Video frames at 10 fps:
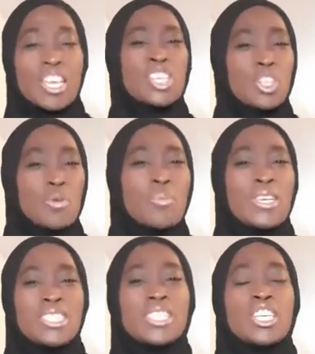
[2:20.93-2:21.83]
So we
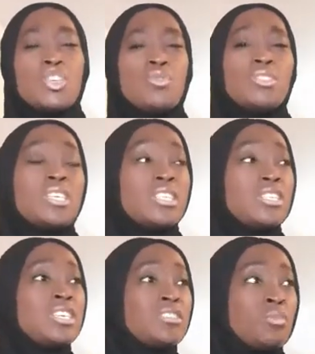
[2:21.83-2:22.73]
basically used
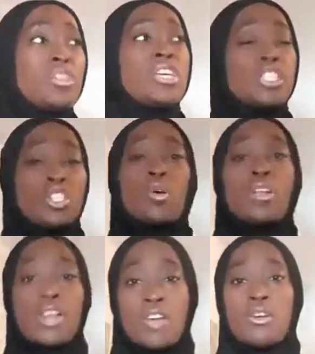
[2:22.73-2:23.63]
within his local
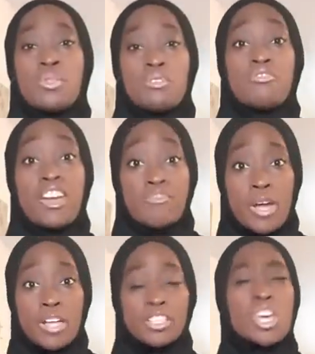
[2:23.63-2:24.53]
area, within 5
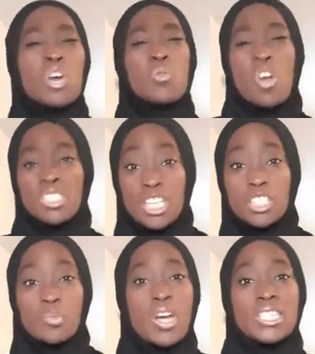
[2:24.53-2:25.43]
miles, we got sales
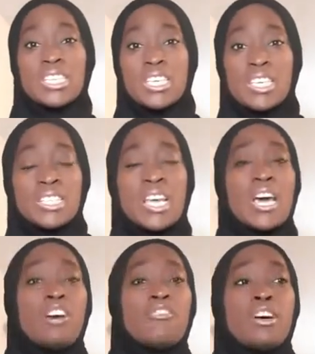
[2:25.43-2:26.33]
prices
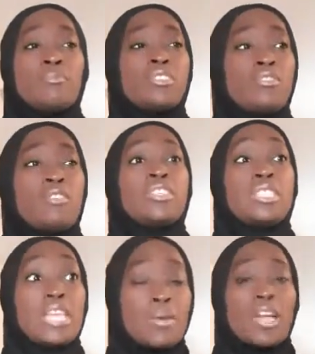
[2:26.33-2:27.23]
of the
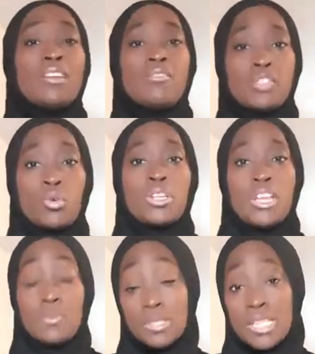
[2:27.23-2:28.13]
same kind of inventory that
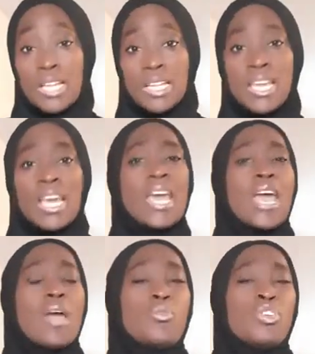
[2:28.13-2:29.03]
he was selling,
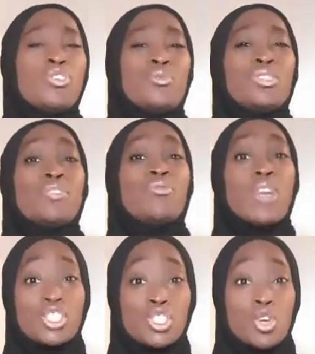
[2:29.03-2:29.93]
and we used the
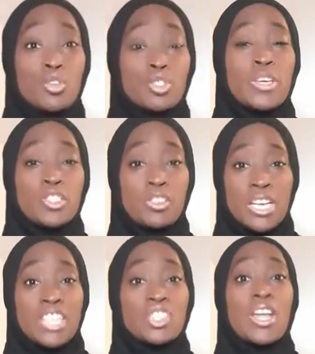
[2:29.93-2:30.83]
ratios based on the
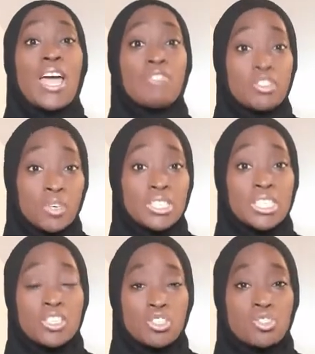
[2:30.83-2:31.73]
national average for his
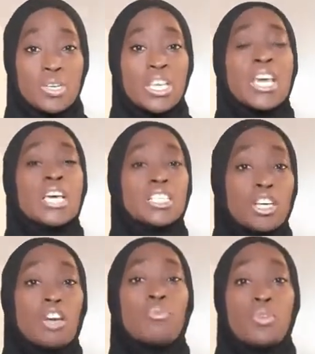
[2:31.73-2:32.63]
industry to
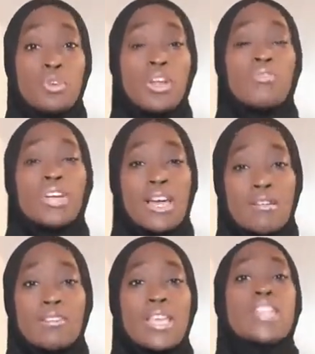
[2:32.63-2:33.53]
compute and
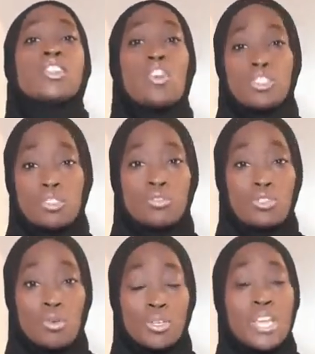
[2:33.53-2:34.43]
recalculate his cost of goods
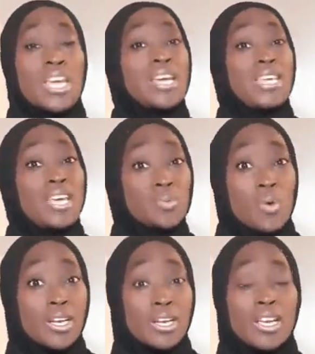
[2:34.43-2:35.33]
sold. Guess
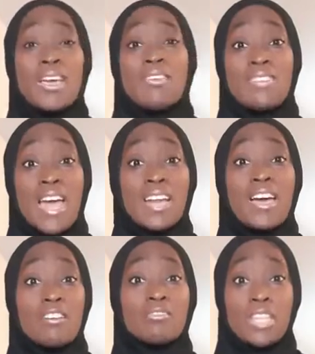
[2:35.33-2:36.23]
what? That
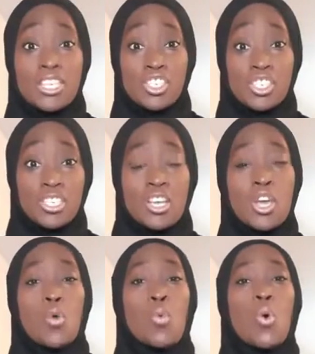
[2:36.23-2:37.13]
calculation
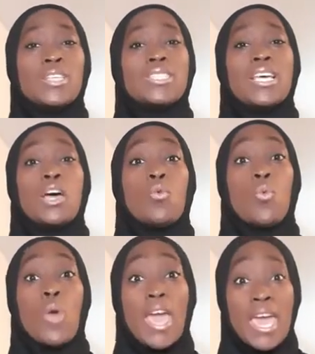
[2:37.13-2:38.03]
was
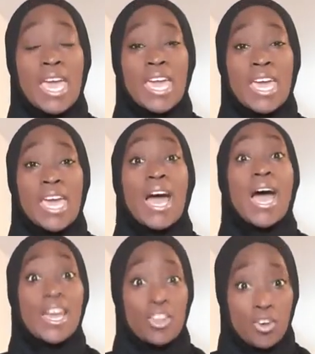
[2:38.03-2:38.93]
way
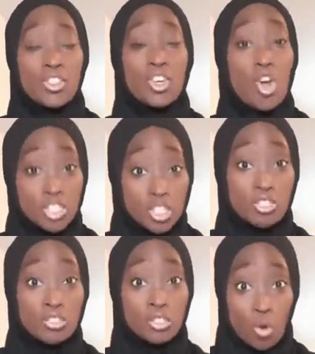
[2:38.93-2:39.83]
higher. The cost of
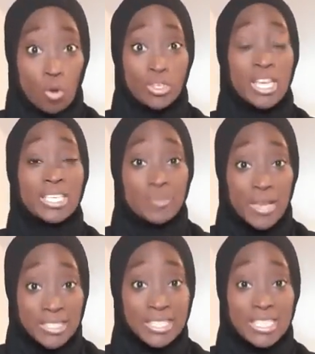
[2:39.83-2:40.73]
goods sold, the
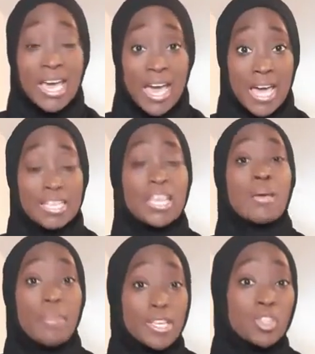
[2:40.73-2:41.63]
expenses he had
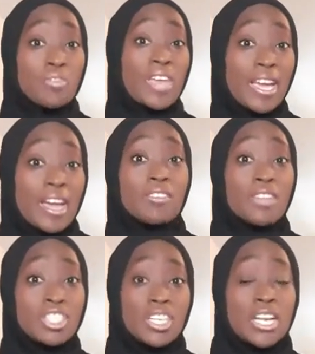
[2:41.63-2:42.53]
based on that
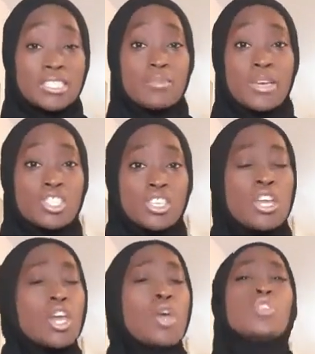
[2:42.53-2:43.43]
calculation and estimation,
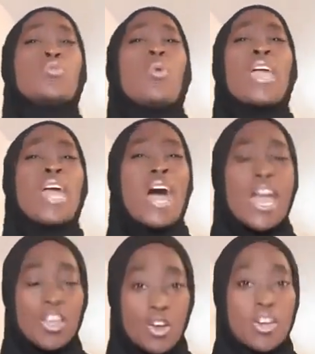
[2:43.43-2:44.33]
was way
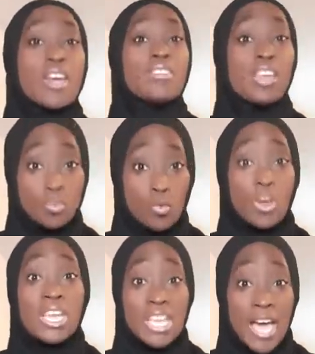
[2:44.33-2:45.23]
higher than the one
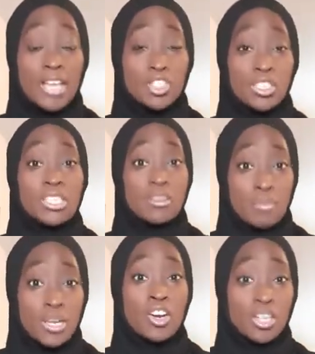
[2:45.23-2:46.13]
he actually
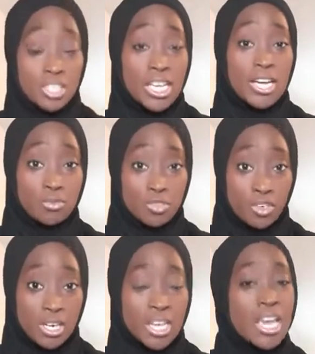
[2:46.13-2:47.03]
submitted on his tax return.